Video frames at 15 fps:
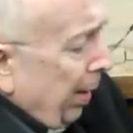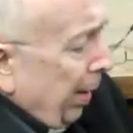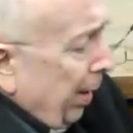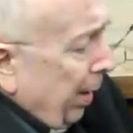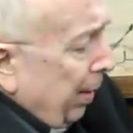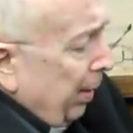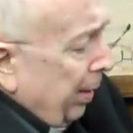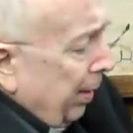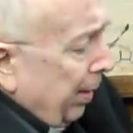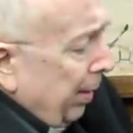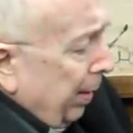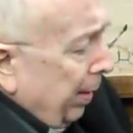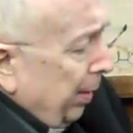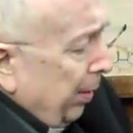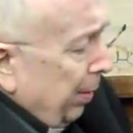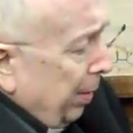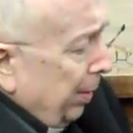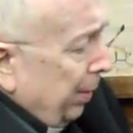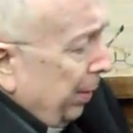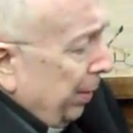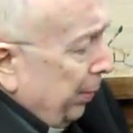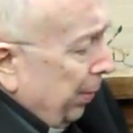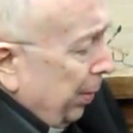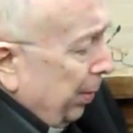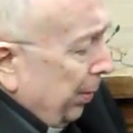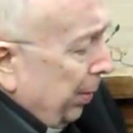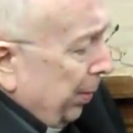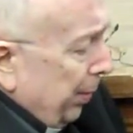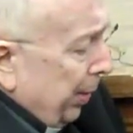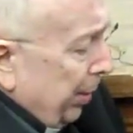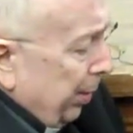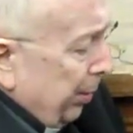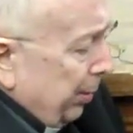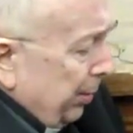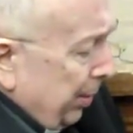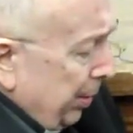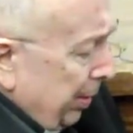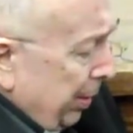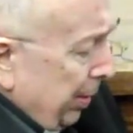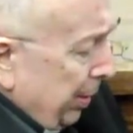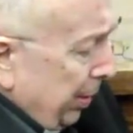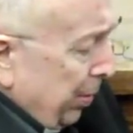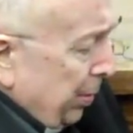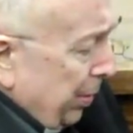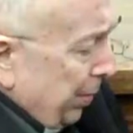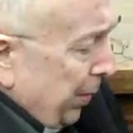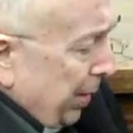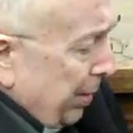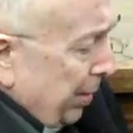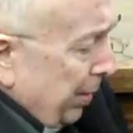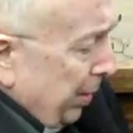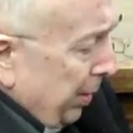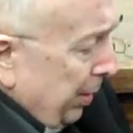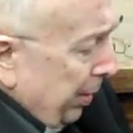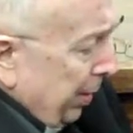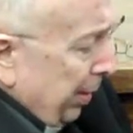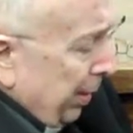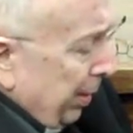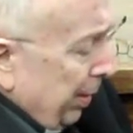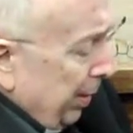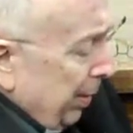And I only make fun of them because there was a rationality.